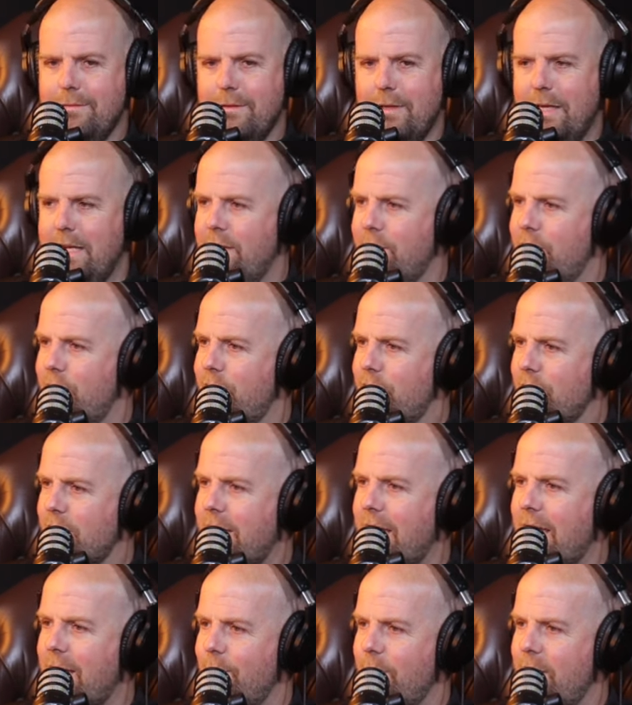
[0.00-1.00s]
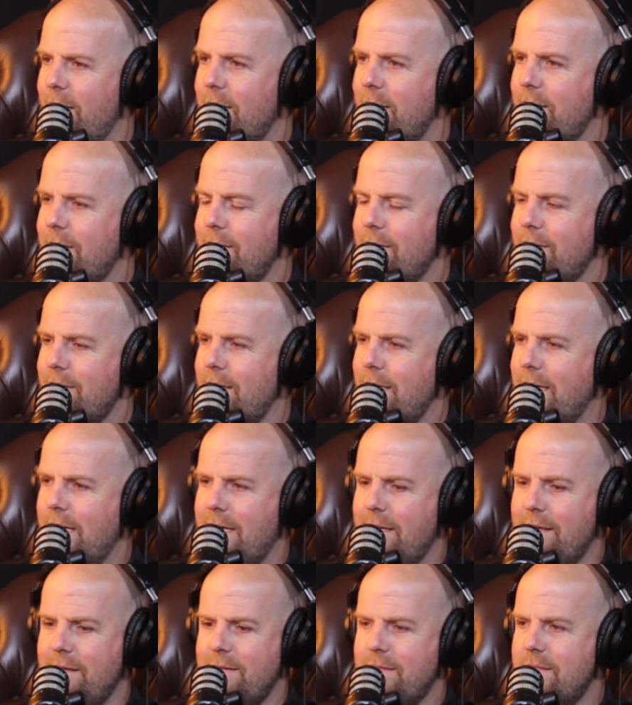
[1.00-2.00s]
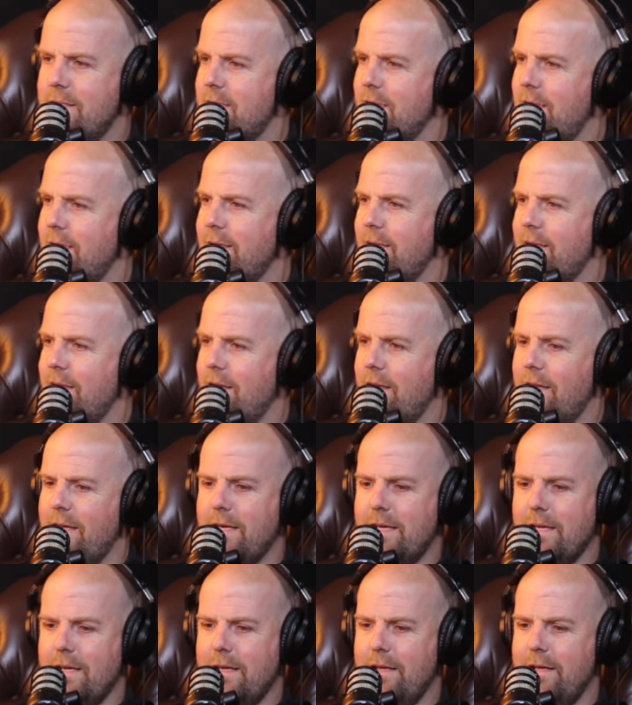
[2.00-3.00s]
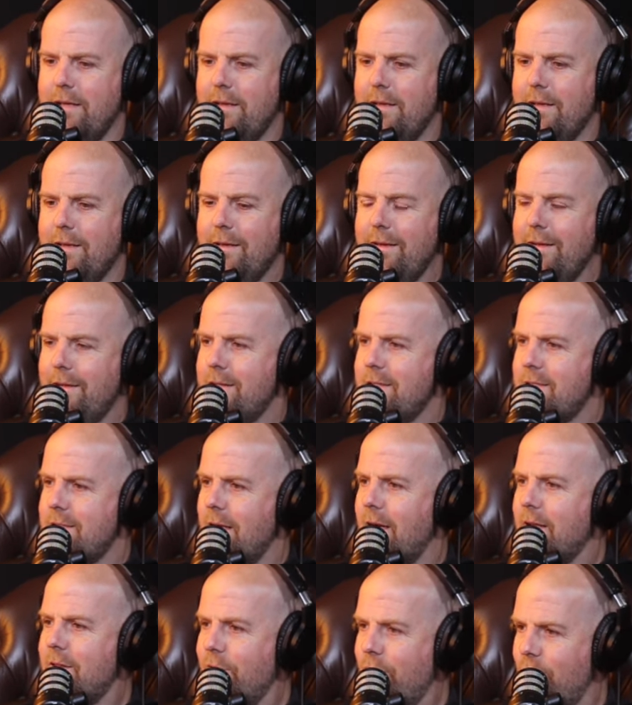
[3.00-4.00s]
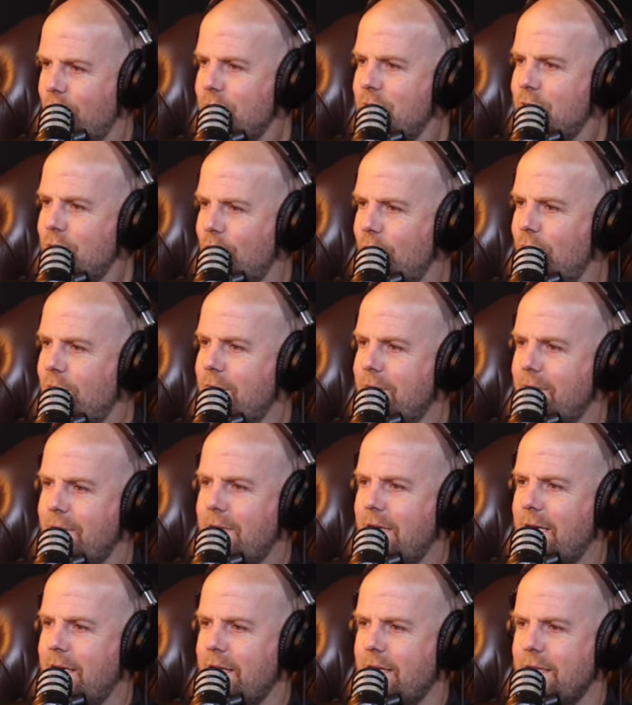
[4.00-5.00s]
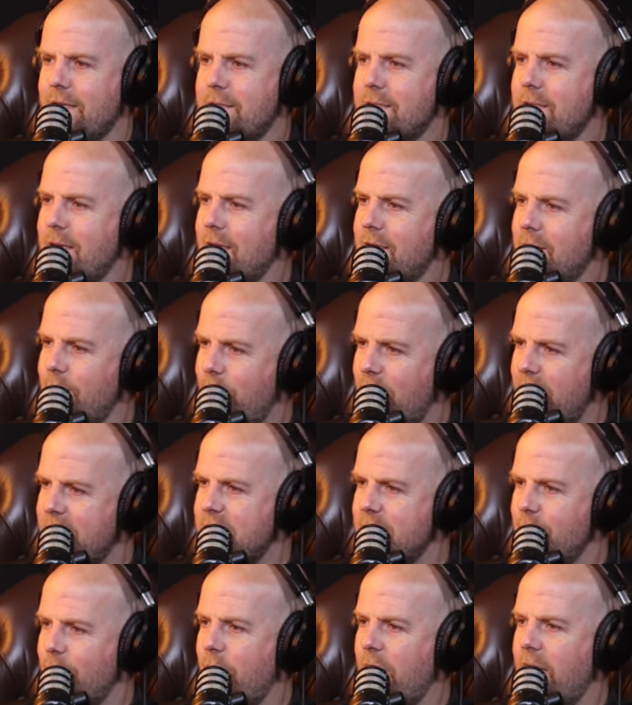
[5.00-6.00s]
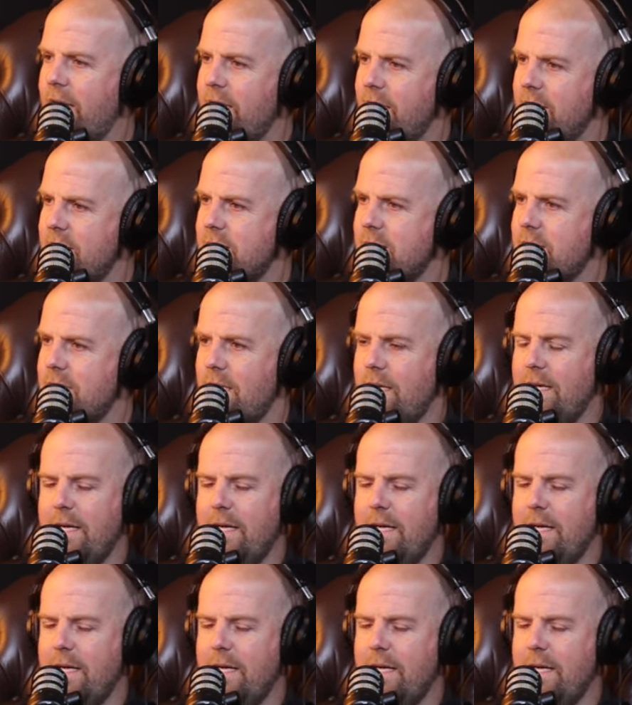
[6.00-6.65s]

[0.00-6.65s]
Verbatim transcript: LIV came in and decided that they're going to start their own tour and they're going to start to buy some players.